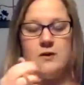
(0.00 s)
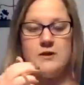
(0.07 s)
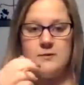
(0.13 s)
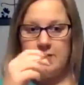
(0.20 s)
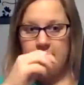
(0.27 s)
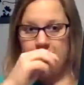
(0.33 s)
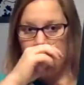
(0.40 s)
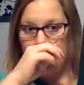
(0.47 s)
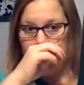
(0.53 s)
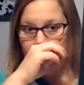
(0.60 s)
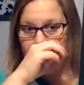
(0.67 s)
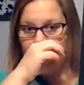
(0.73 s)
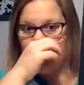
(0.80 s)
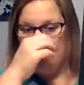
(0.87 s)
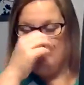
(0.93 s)
once we've got
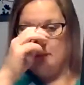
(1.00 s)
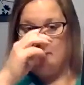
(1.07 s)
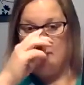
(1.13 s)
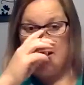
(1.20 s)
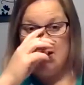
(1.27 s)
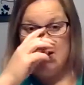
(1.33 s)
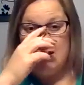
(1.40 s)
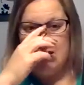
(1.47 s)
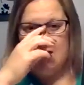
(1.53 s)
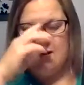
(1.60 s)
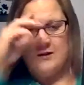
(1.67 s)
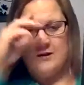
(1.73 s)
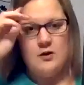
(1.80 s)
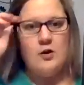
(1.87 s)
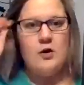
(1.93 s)
our
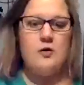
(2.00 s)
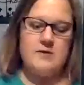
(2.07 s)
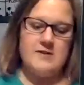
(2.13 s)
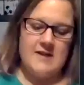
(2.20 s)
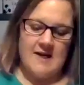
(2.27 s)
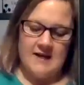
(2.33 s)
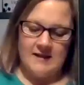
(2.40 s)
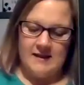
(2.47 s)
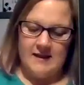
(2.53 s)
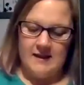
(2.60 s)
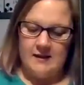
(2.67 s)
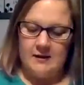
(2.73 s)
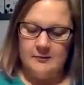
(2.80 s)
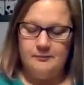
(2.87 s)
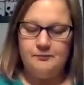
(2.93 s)
basic nose on
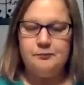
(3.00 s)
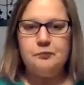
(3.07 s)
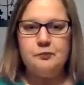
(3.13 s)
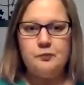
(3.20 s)
there,